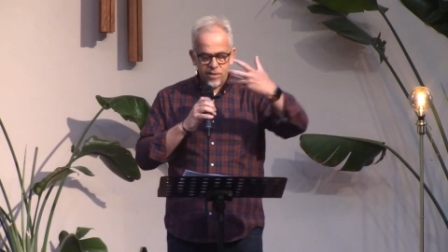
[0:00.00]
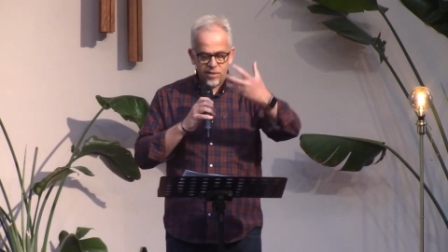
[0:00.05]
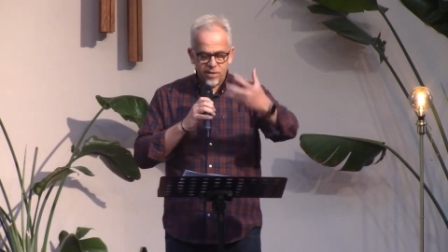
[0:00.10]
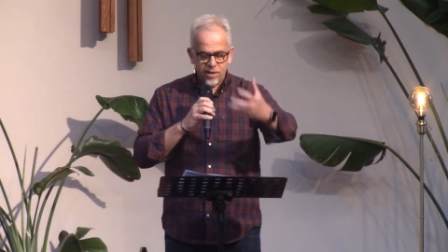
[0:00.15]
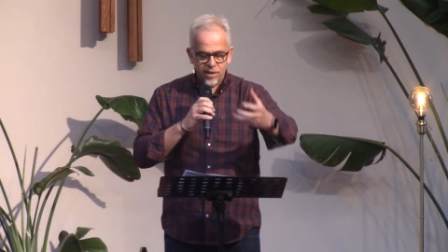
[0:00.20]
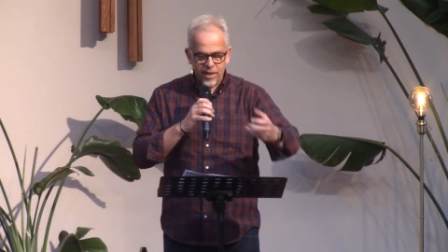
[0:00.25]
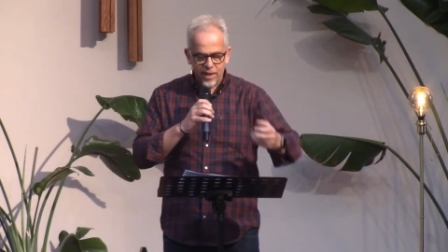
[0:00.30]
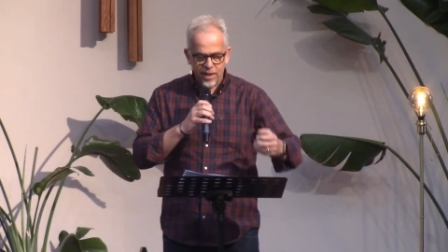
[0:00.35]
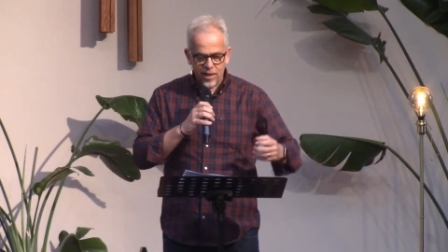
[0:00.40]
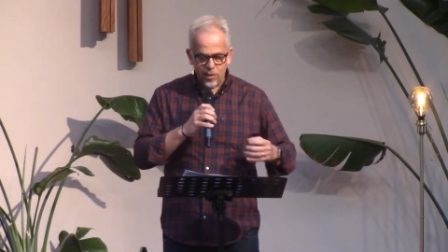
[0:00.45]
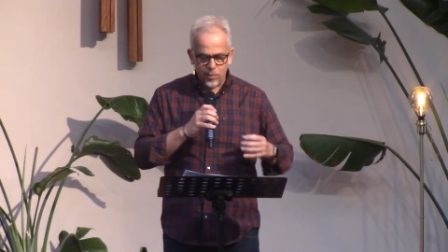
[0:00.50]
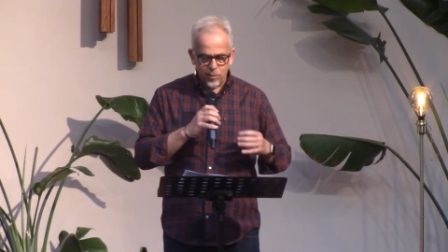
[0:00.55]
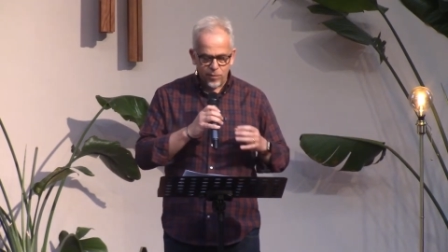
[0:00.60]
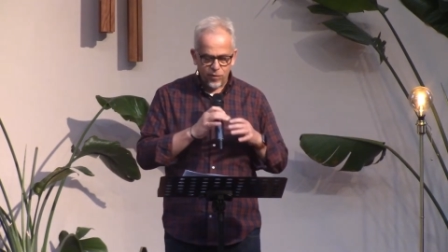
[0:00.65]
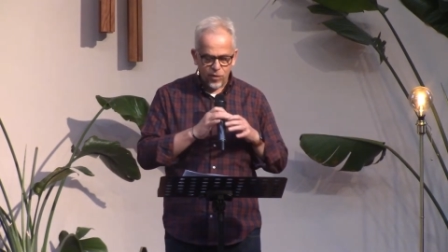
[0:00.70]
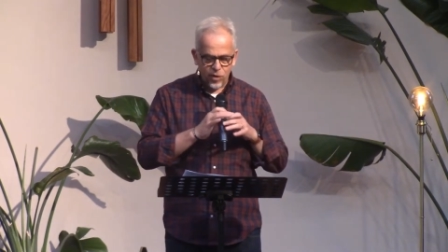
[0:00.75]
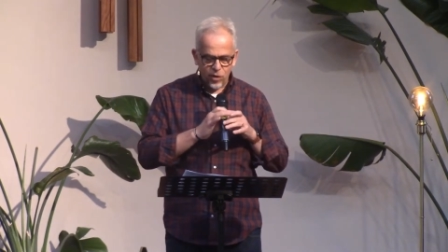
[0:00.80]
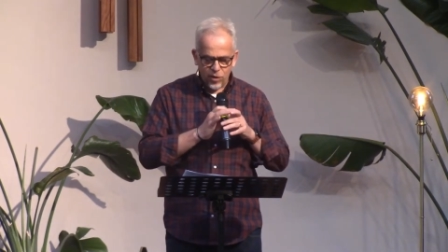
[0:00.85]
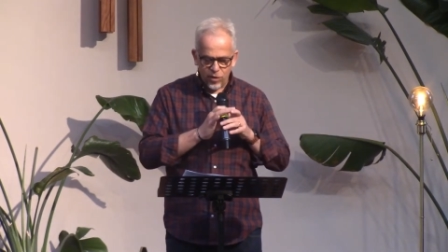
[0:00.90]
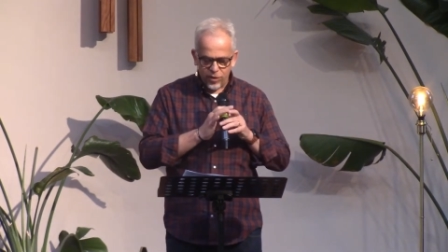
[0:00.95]
there's the kingdom
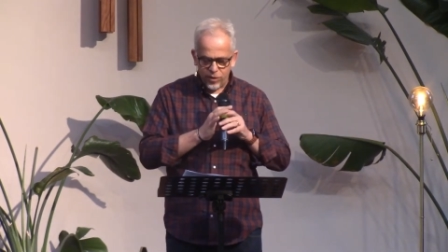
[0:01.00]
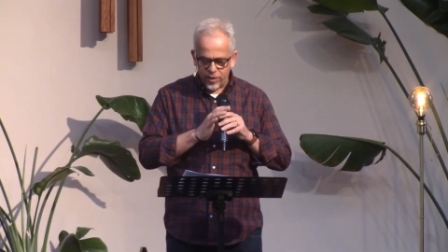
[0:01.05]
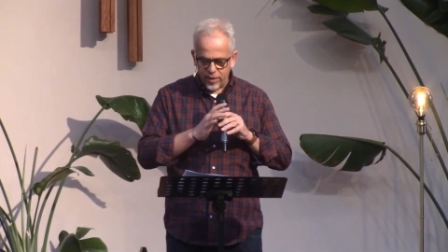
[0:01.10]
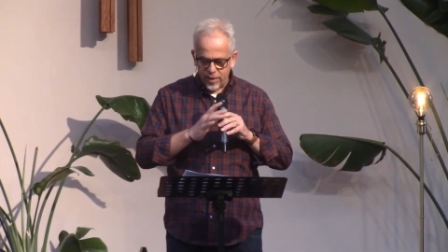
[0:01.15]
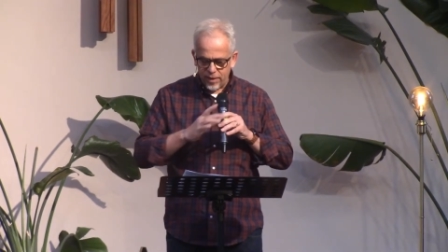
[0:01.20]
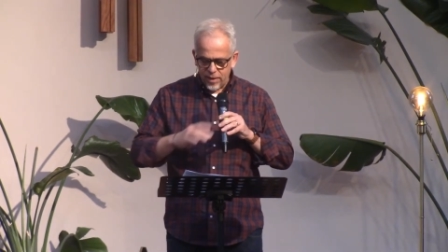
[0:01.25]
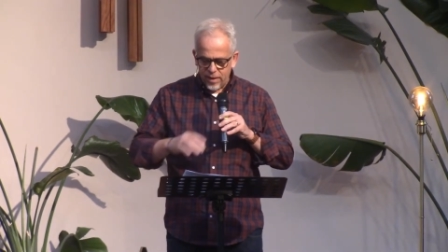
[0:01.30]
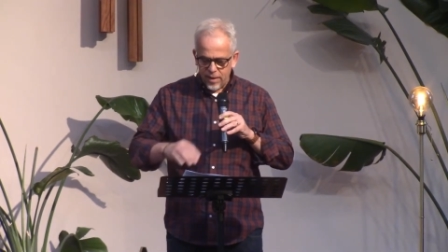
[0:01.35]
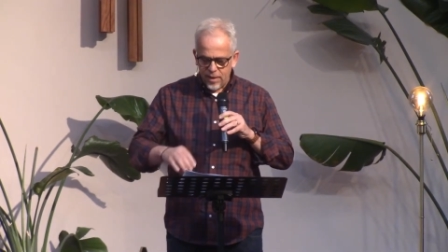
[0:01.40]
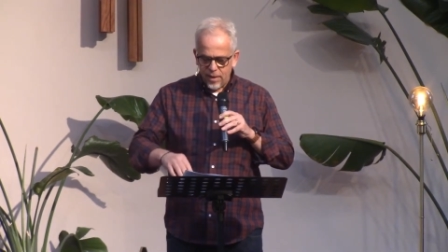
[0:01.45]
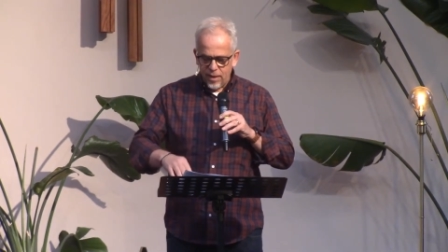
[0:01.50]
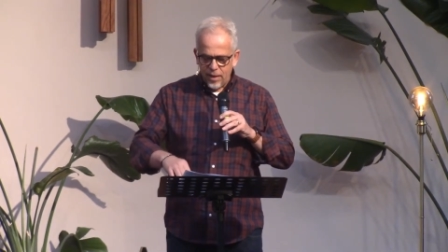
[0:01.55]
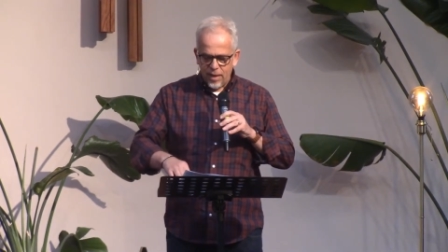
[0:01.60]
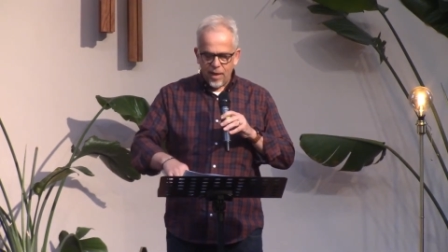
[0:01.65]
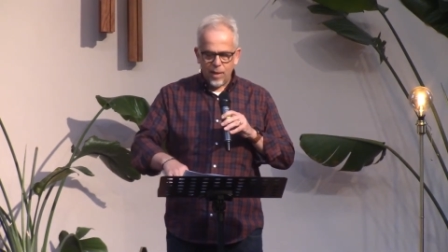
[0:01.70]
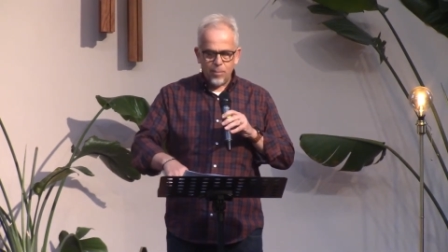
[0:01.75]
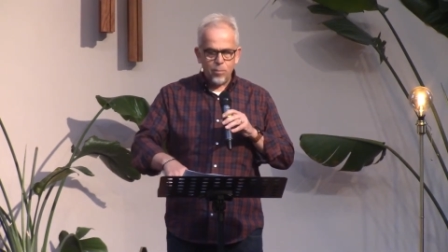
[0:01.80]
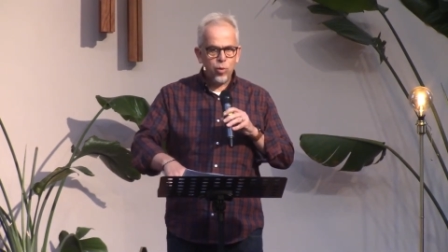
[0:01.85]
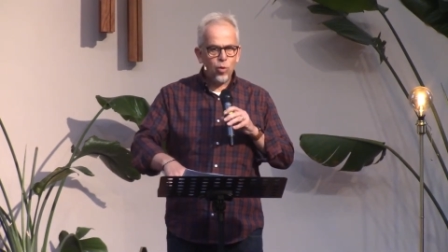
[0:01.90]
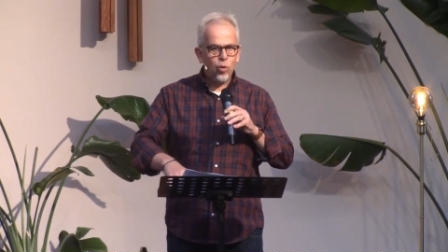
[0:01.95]
of God.
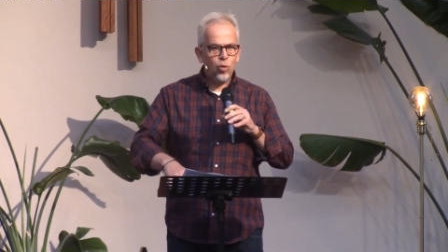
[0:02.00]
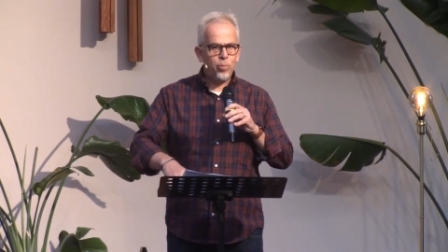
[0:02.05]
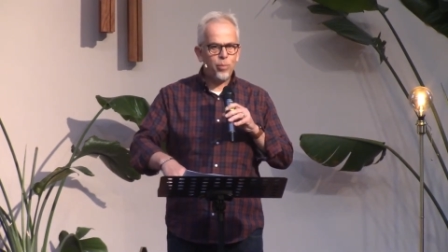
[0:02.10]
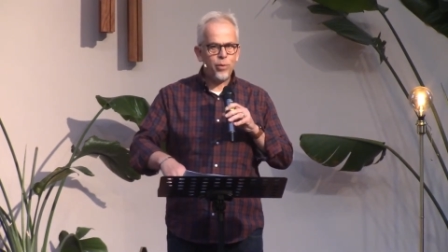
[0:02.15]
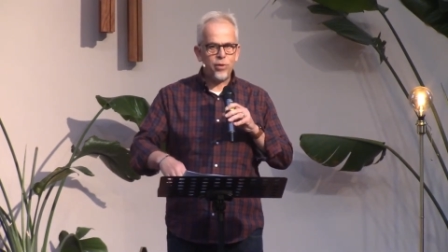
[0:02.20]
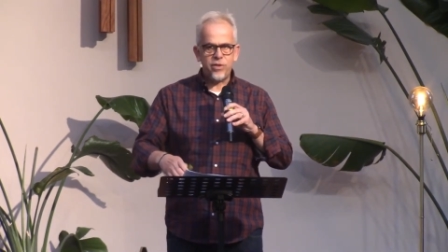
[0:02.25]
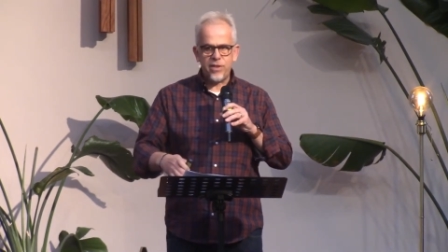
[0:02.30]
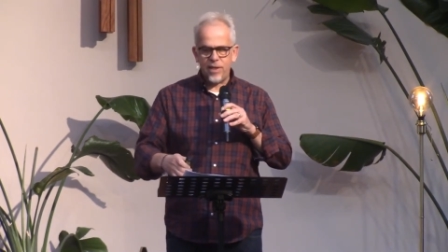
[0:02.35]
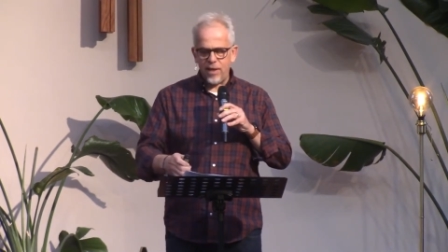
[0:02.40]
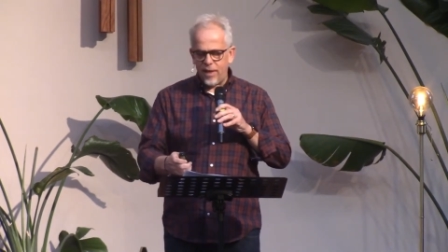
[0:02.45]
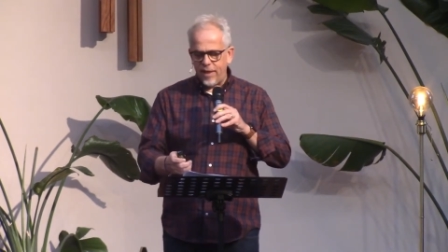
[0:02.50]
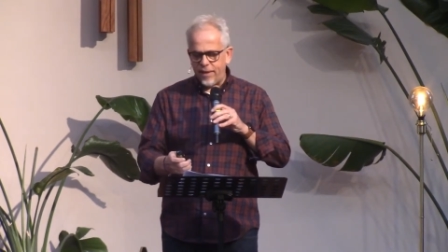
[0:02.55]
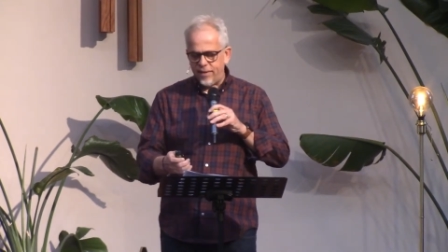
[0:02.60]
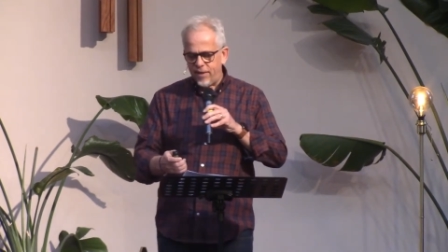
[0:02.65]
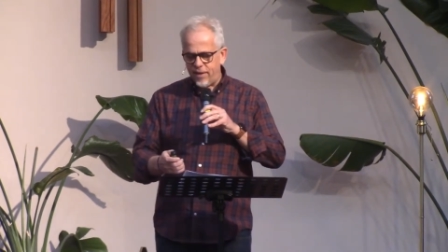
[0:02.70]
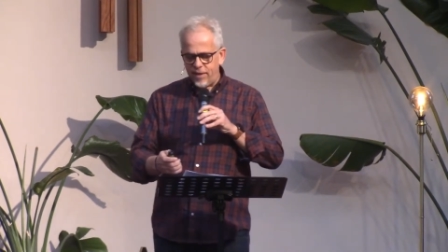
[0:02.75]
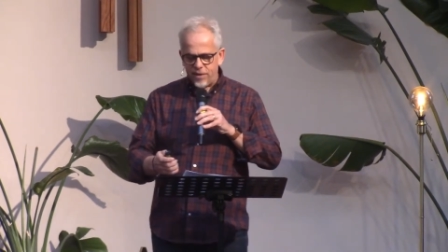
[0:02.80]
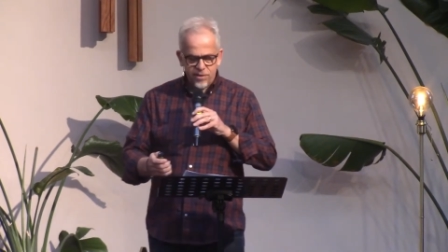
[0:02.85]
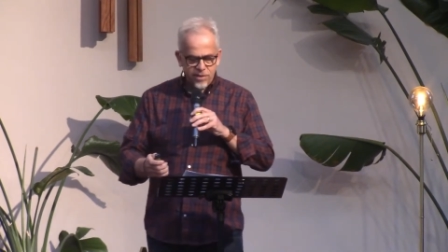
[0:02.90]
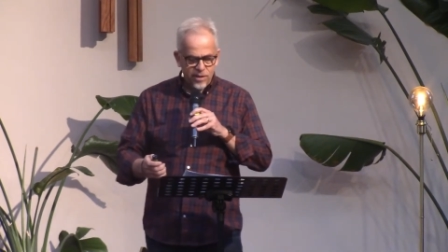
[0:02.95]
And Paul puts it like
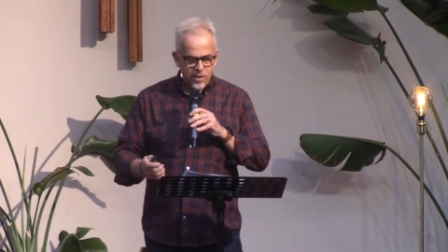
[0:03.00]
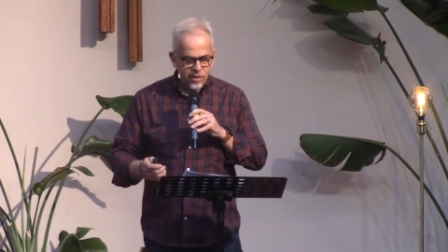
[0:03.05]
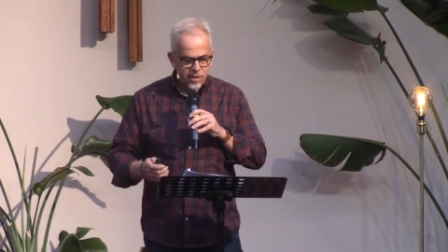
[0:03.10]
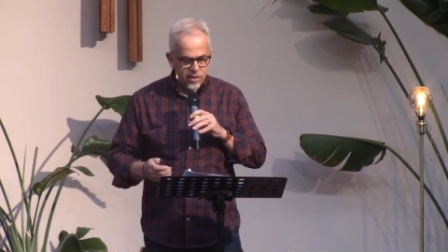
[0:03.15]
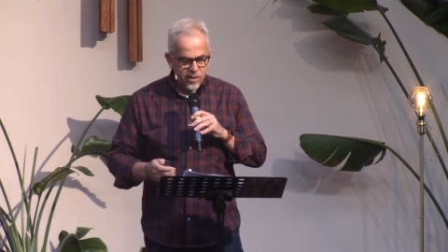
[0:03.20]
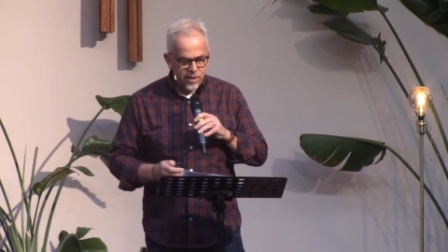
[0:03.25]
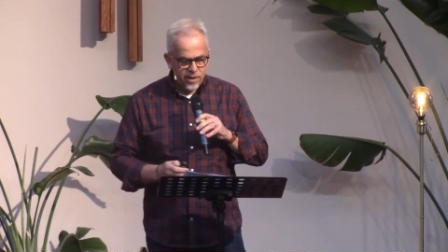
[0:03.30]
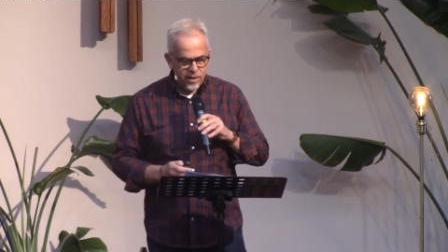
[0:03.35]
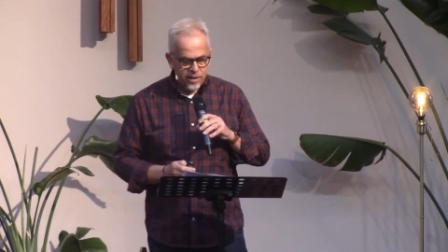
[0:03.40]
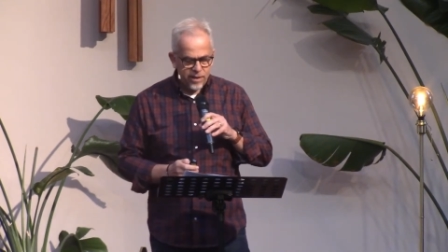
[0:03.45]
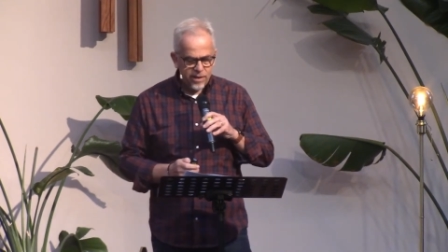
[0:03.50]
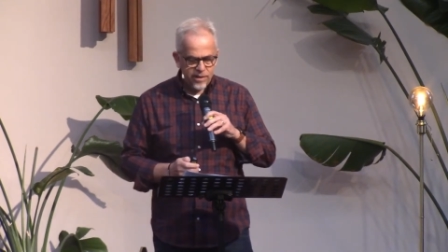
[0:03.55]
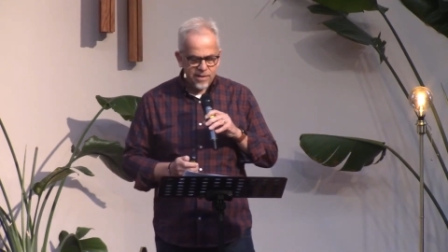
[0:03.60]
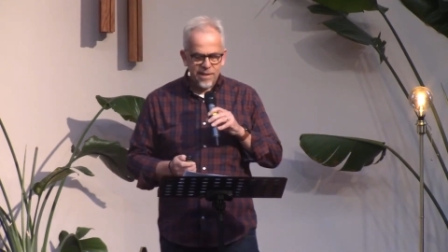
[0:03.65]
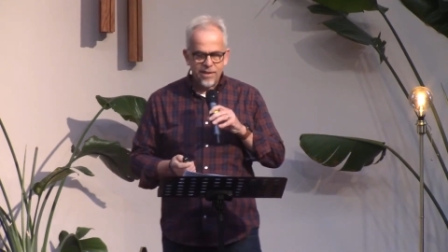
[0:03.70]
this in, in his